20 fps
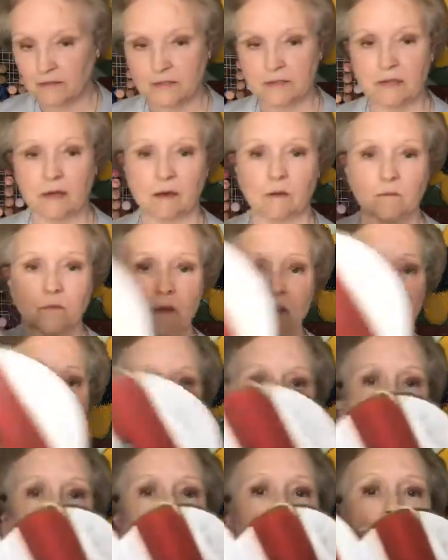So
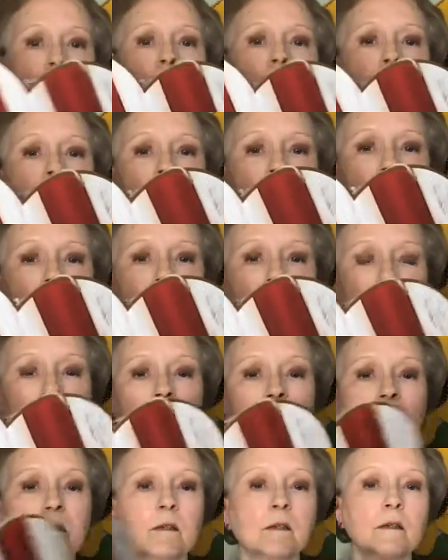went from this
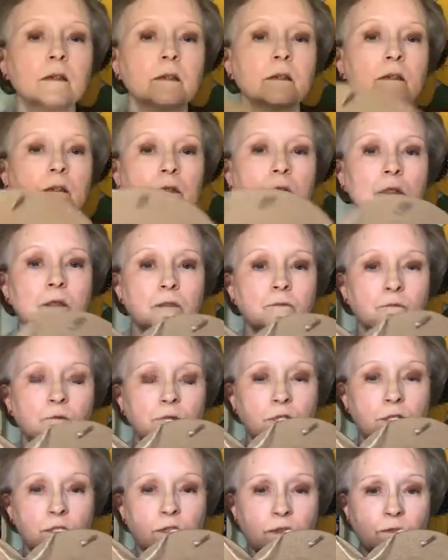
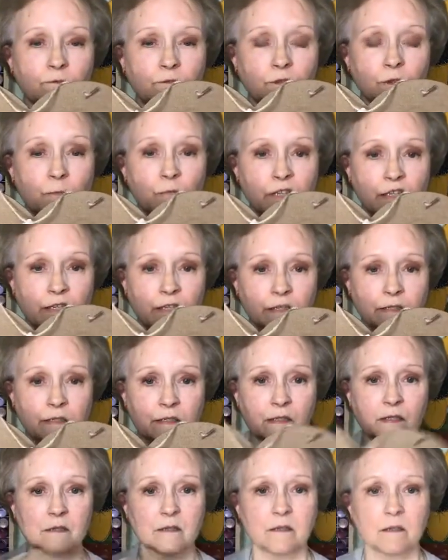to from
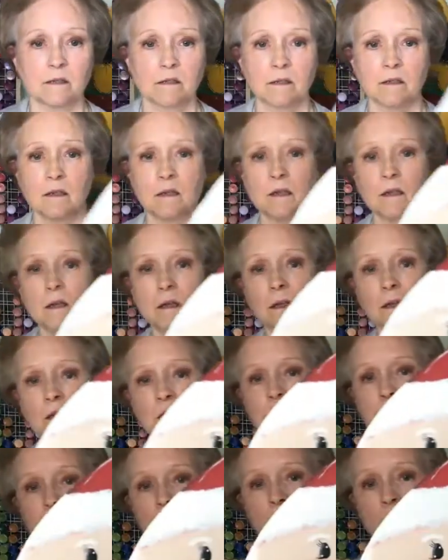this
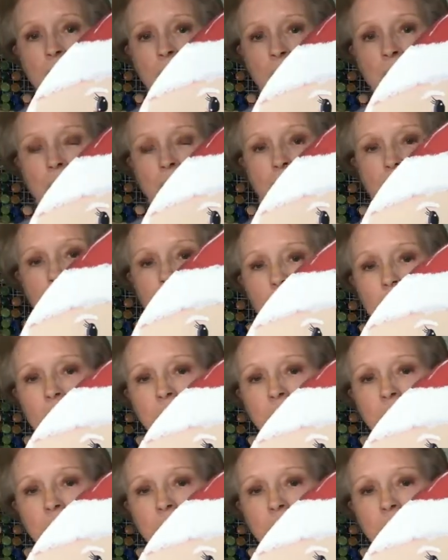to this.